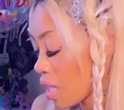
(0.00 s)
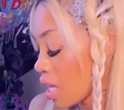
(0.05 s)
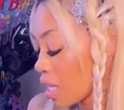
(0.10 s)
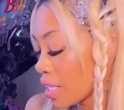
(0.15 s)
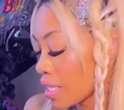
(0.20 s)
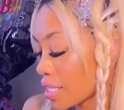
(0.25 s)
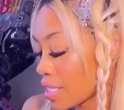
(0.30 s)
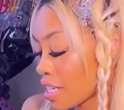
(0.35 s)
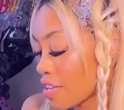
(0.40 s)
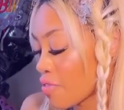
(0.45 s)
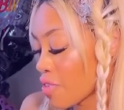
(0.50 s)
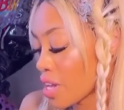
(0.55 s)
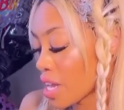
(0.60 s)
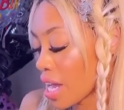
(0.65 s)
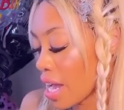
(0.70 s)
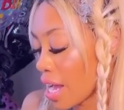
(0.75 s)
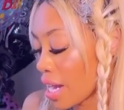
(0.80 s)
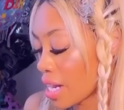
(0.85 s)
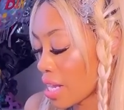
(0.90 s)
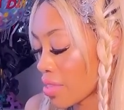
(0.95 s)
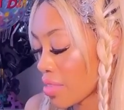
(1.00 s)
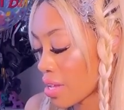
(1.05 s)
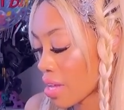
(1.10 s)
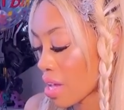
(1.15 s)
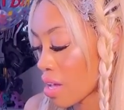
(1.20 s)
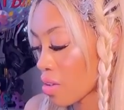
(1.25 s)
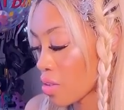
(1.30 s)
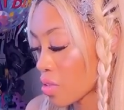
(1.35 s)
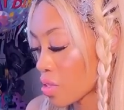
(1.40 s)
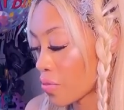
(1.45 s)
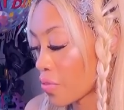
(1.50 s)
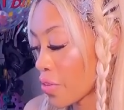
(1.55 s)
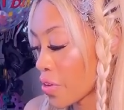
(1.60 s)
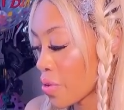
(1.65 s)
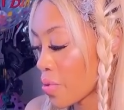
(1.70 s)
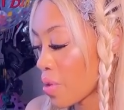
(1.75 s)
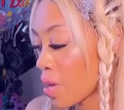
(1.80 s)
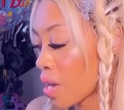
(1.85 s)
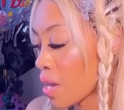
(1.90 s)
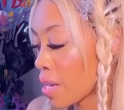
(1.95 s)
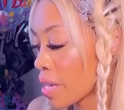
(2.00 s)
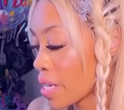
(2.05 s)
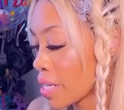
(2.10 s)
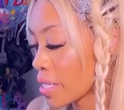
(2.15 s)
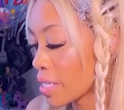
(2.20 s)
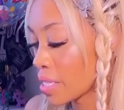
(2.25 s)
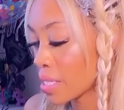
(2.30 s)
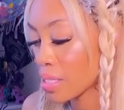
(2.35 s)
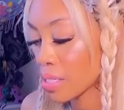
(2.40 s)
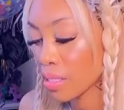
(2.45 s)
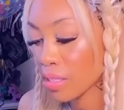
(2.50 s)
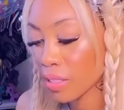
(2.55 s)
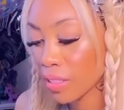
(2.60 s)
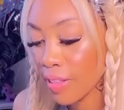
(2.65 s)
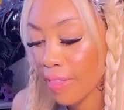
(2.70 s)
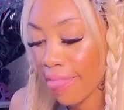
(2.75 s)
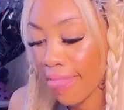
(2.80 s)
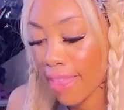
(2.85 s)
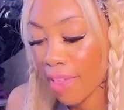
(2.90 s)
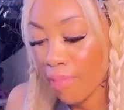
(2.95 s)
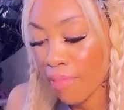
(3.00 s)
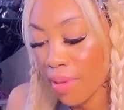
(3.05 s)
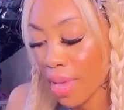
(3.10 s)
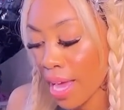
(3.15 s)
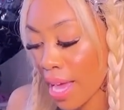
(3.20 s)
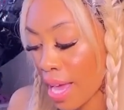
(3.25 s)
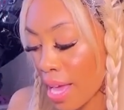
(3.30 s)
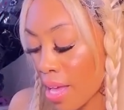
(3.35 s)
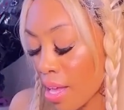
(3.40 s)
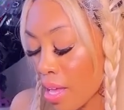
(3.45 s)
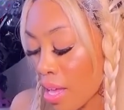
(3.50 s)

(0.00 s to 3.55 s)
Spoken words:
Let's see if we get anything else for you guys. But yeah,